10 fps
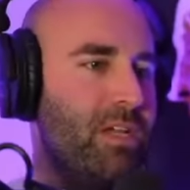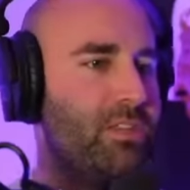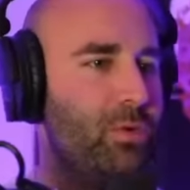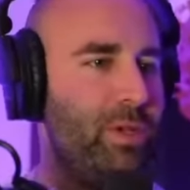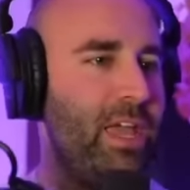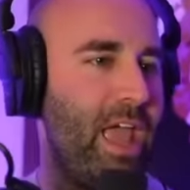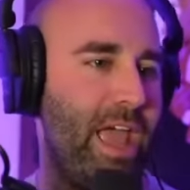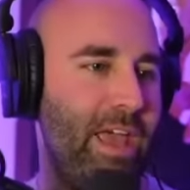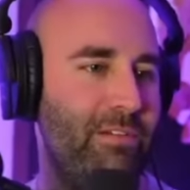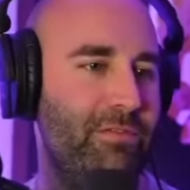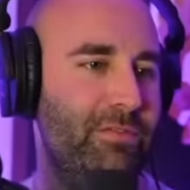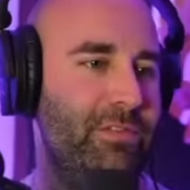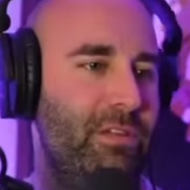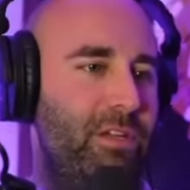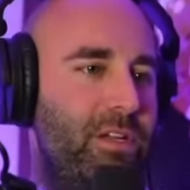Do we have
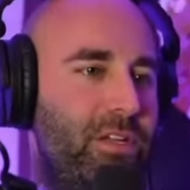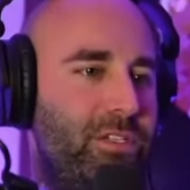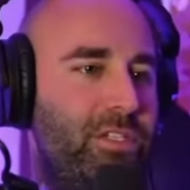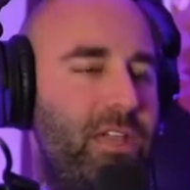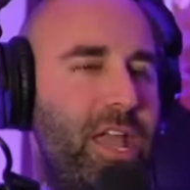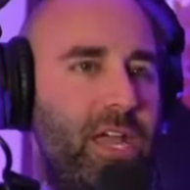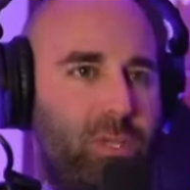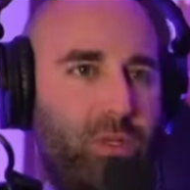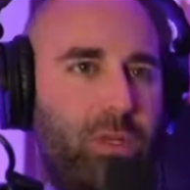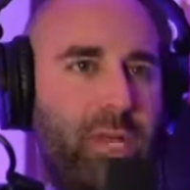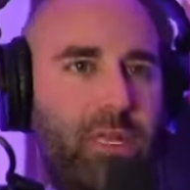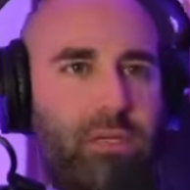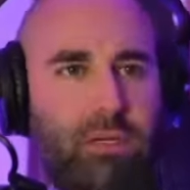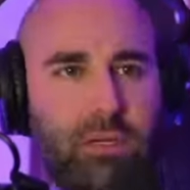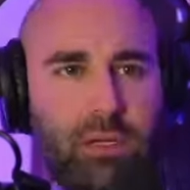just the actual, like,
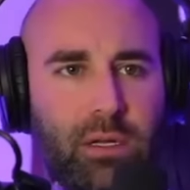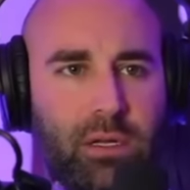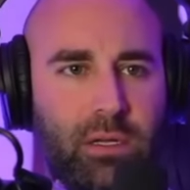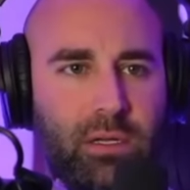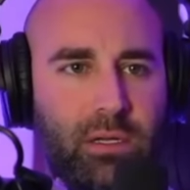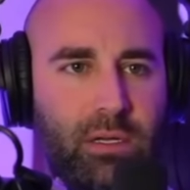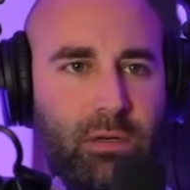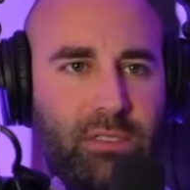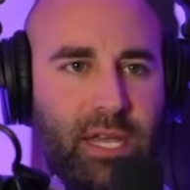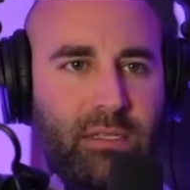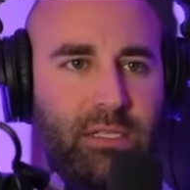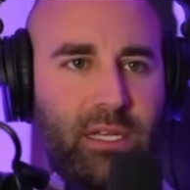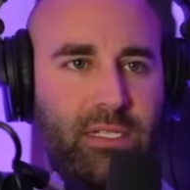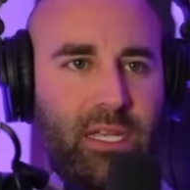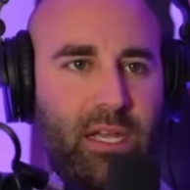hotel thing?
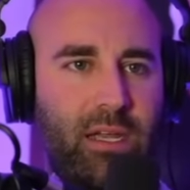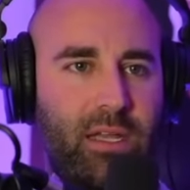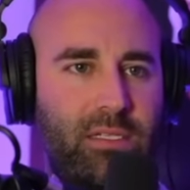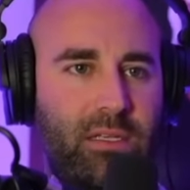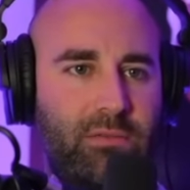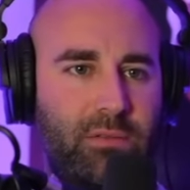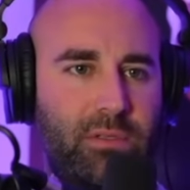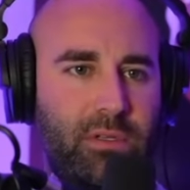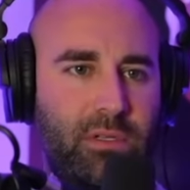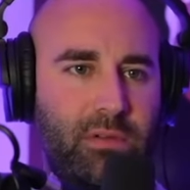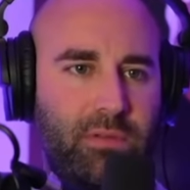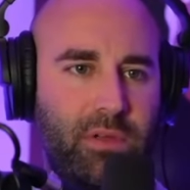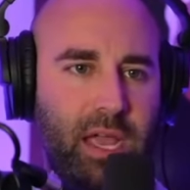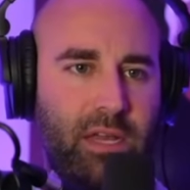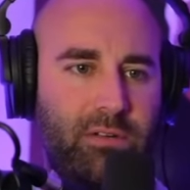I see, return here for
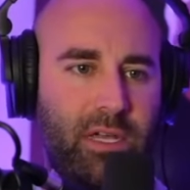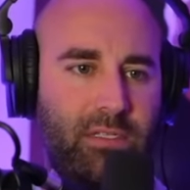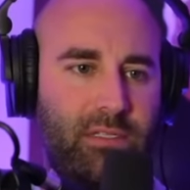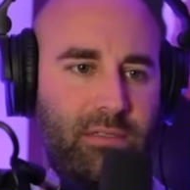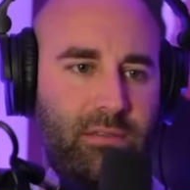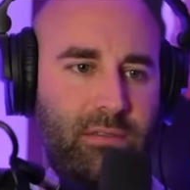address.